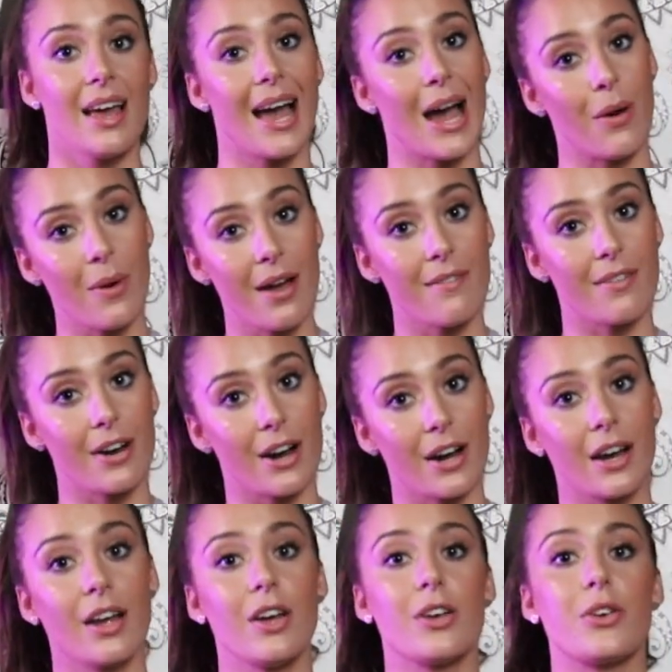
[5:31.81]

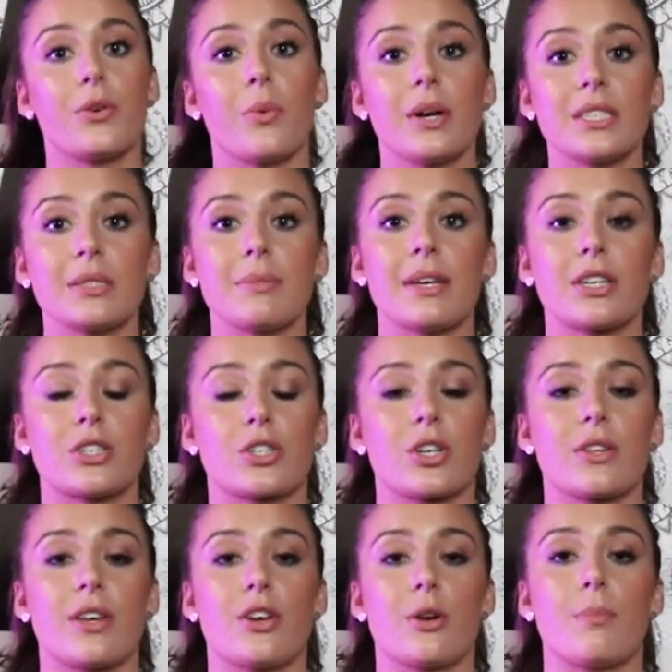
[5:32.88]
however, you want to make
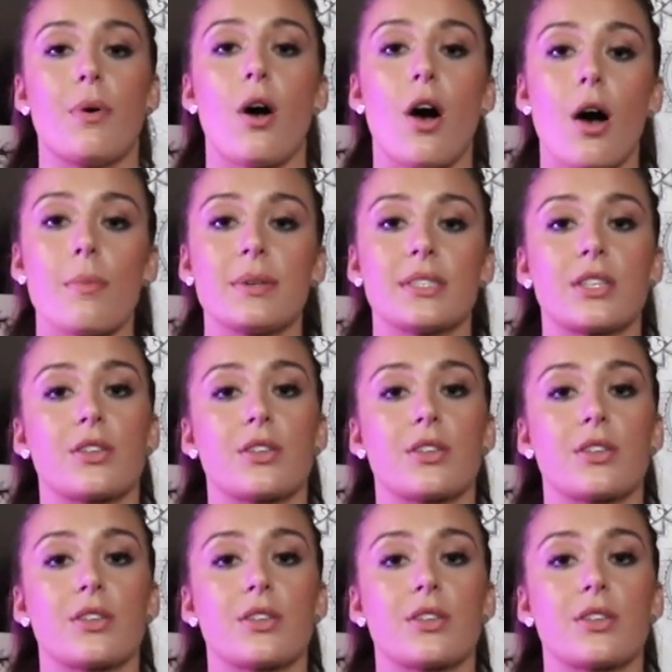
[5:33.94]
sure that your palm is